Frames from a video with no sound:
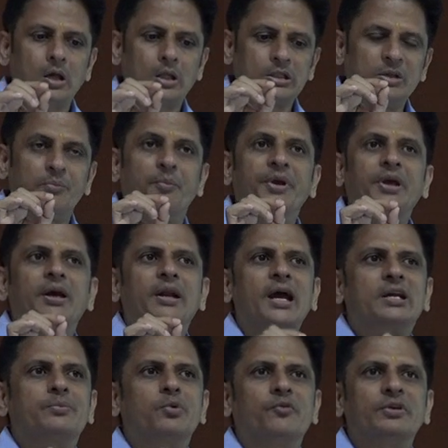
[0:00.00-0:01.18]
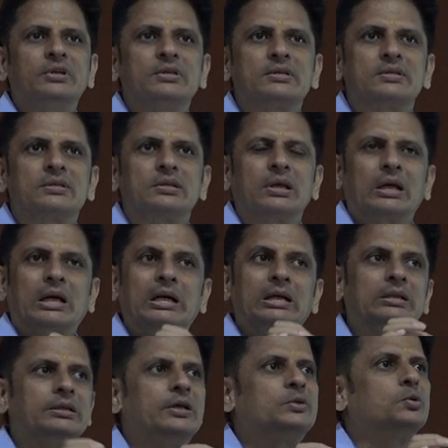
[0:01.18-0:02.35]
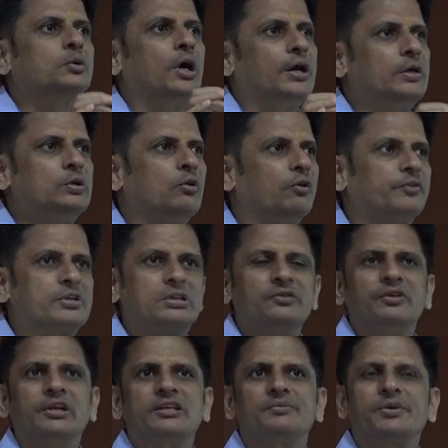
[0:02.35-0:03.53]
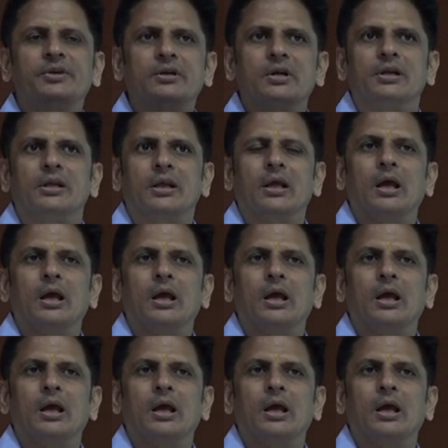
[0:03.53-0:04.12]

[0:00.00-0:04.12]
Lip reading: the Bare Act provisions are there to guide you obviously very explicitly.